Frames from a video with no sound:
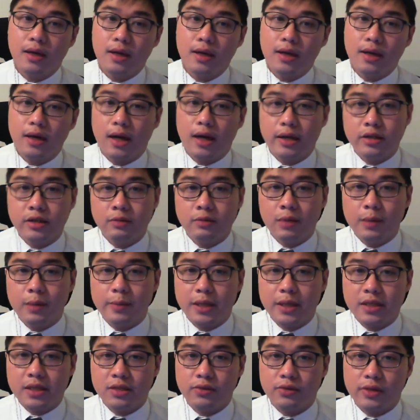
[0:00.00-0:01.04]
I do my
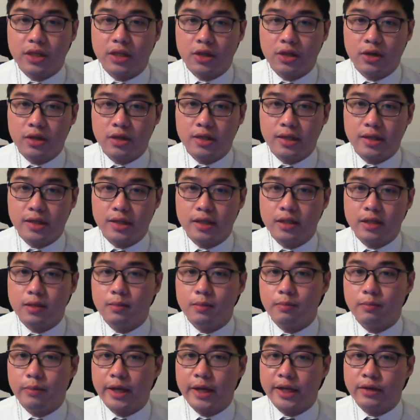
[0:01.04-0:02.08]
best to encourage this
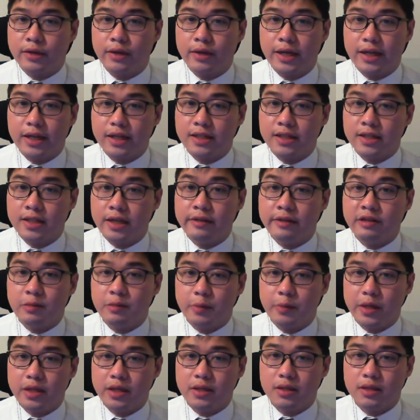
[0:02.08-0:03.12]
by creating a safe
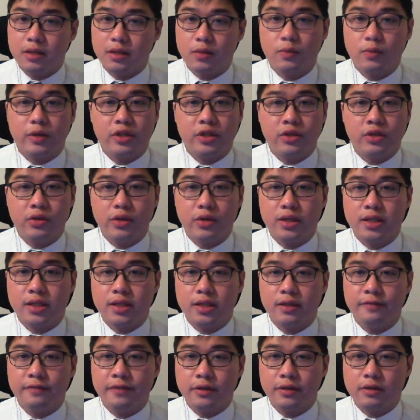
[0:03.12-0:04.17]
space where students
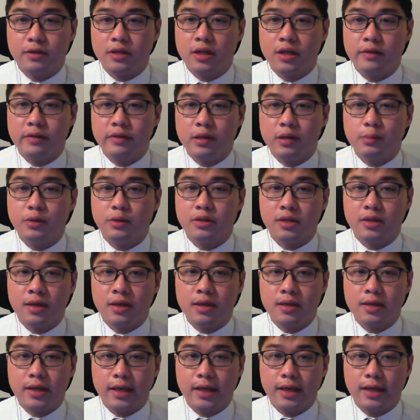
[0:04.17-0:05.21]
feel comfortable
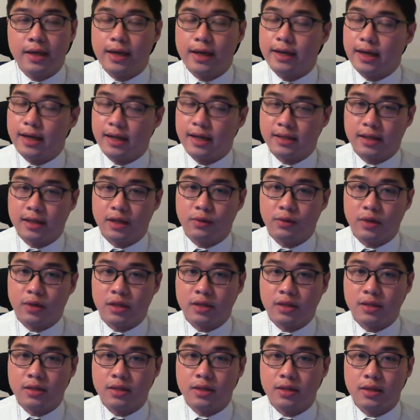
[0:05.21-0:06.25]
talking and asking
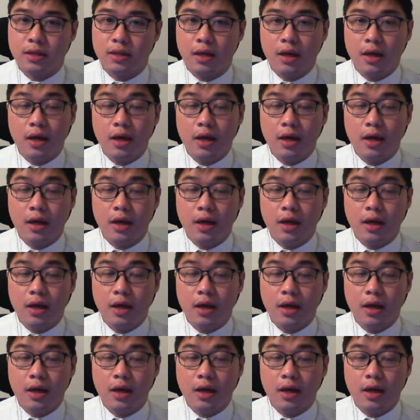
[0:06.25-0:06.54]
questions,